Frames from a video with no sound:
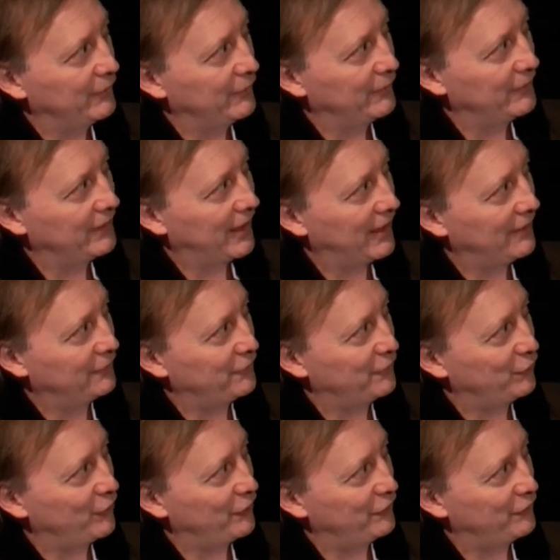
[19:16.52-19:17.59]
He has
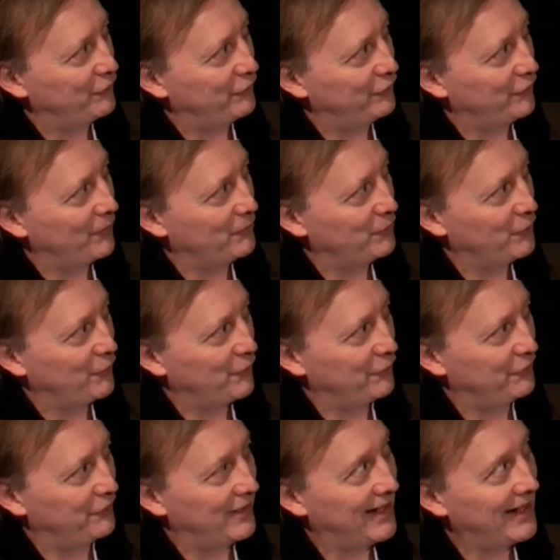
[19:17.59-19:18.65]
just some
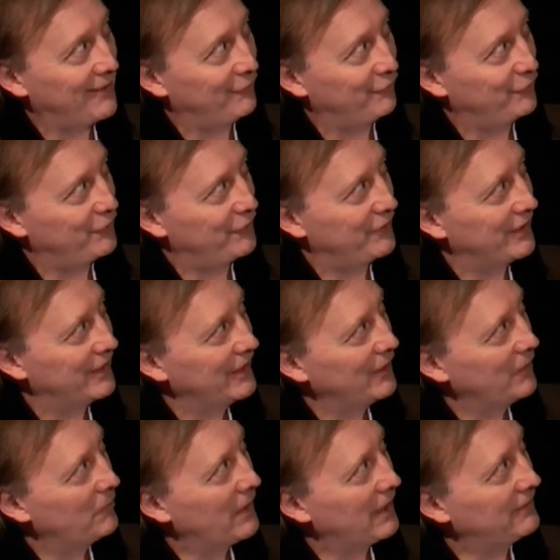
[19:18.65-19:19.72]
years left.
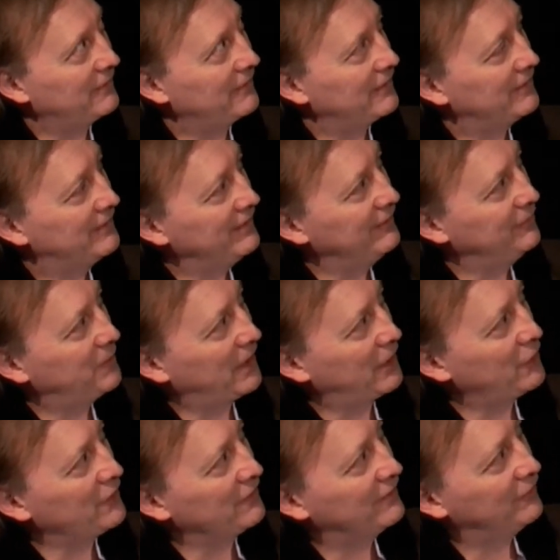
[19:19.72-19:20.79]
But this
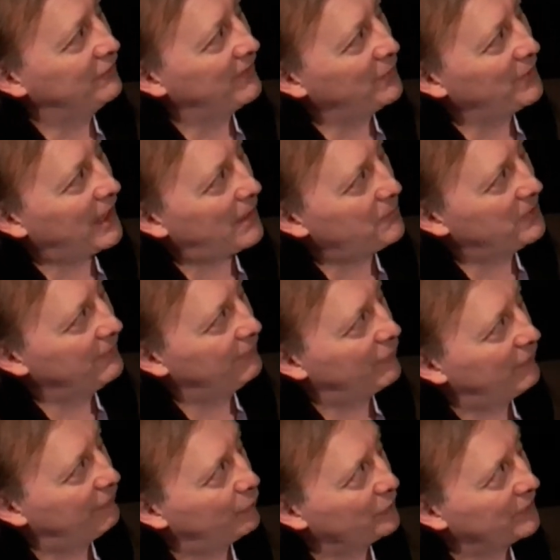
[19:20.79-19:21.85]
period is very happy for
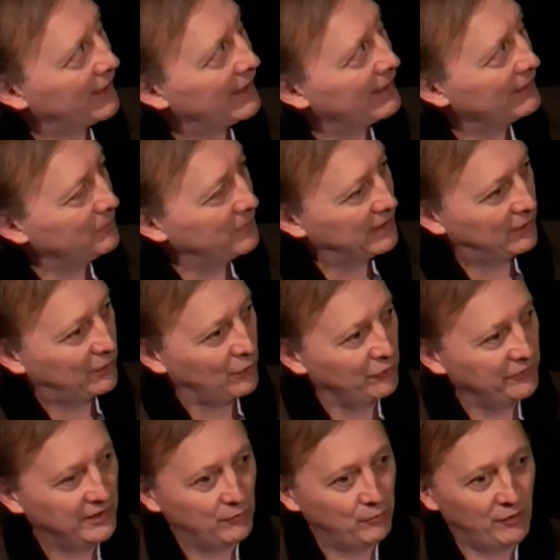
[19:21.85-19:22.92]
Fondane because
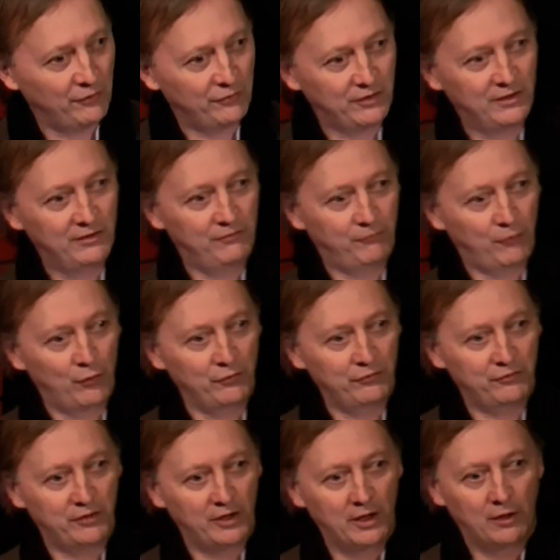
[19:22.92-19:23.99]
it was his
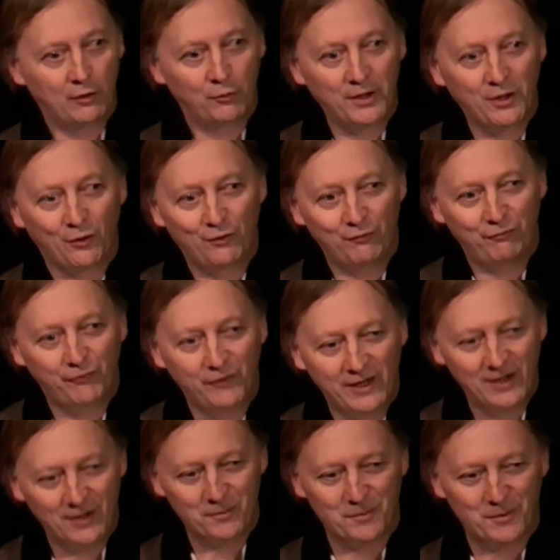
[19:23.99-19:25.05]
first real
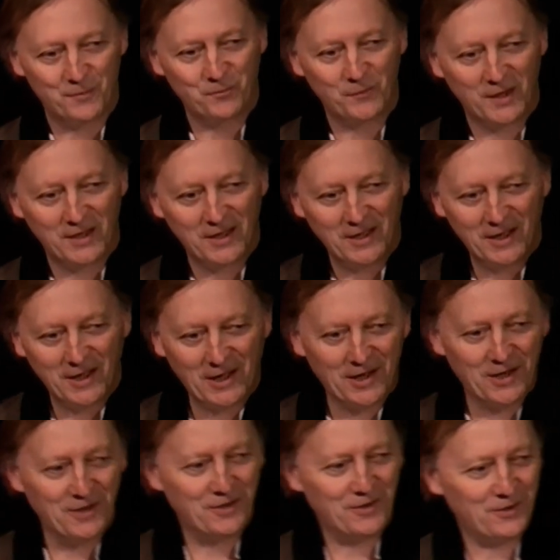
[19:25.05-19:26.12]
film.
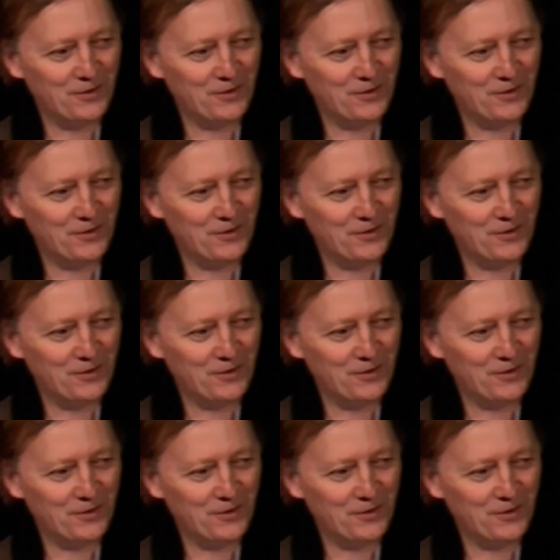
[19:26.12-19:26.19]
And